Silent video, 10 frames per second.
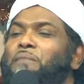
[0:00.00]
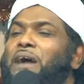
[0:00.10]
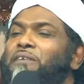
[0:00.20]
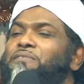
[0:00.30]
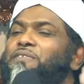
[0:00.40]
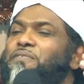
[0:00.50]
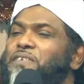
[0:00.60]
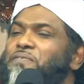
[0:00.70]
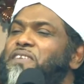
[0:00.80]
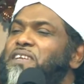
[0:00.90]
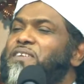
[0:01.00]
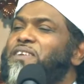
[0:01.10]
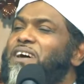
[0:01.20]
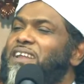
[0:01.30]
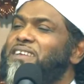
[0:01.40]
married for $50.
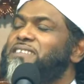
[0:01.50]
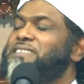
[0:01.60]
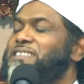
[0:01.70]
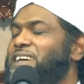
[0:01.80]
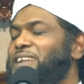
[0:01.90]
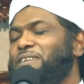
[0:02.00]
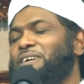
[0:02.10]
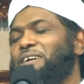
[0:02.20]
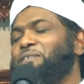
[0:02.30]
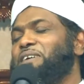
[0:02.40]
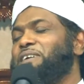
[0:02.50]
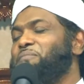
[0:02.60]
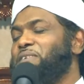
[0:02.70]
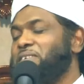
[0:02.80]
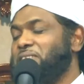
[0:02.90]
Allahu Akbar.
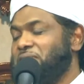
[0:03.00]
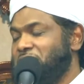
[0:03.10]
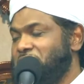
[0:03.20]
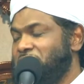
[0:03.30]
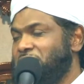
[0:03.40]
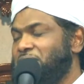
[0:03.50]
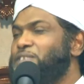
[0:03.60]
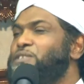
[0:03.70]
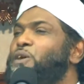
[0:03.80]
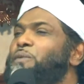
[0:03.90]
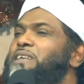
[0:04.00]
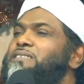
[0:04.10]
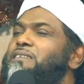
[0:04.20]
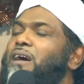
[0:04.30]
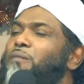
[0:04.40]
You see how
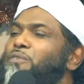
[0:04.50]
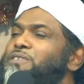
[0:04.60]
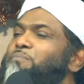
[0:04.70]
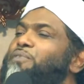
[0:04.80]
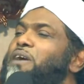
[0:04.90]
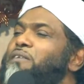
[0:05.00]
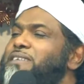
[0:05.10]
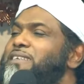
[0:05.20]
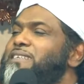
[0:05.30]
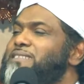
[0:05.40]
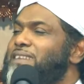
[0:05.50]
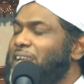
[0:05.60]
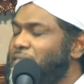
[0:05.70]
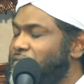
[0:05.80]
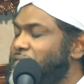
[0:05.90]
Islam was a priority in his
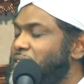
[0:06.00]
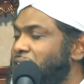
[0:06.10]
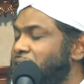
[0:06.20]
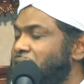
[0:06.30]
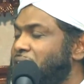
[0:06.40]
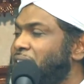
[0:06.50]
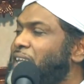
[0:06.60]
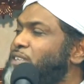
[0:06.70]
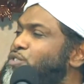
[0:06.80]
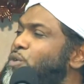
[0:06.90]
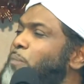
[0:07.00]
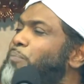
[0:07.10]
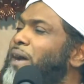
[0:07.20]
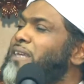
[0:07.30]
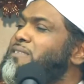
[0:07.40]
life? He saw a
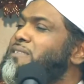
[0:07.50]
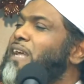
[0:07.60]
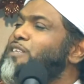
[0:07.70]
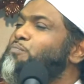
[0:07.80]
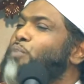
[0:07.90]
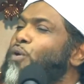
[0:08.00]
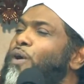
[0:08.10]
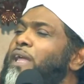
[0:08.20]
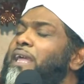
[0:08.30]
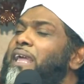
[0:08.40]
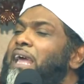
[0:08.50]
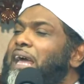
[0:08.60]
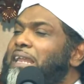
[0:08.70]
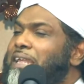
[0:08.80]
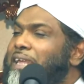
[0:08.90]
pious, nice boy,
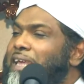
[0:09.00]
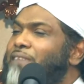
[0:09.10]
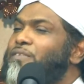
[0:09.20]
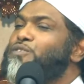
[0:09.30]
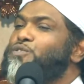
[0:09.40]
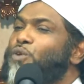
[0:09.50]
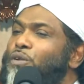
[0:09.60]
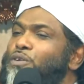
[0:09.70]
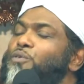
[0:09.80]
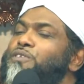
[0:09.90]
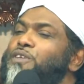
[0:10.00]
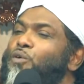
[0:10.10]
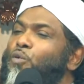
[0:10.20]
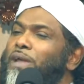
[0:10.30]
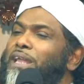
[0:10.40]
and he gave his daughter, who is the
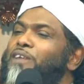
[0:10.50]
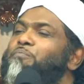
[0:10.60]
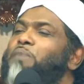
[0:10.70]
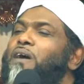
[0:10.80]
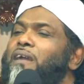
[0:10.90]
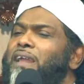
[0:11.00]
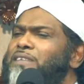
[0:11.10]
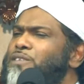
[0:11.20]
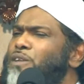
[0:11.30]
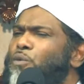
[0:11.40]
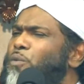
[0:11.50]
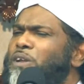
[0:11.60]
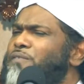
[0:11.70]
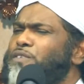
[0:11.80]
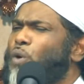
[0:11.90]
queen of paradise, not a
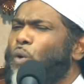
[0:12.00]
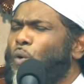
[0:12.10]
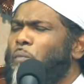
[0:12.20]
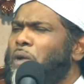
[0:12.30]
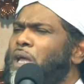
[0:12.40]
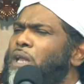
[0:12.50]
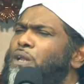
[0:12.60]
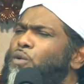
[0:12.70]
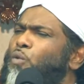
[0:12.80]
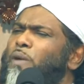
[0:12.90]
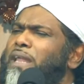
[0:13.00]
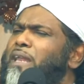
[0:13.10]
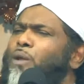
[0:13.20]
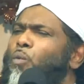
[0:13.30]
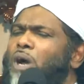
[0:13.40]
queen of his home, not queen
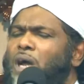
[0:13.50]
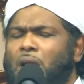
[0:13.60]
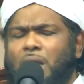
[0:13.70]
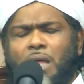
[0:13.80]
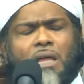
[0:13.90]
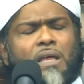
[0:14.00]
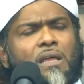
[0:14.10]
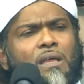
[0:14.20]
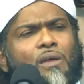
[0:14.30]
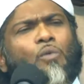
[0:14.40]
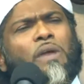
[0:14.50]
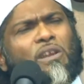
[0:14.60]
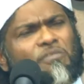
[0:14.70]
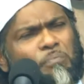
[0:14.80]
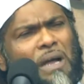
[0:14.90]
in the world,
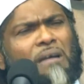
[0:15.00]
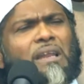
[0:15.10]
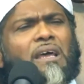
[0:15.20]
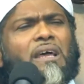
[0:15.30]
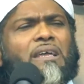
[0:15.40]
queen of paradise,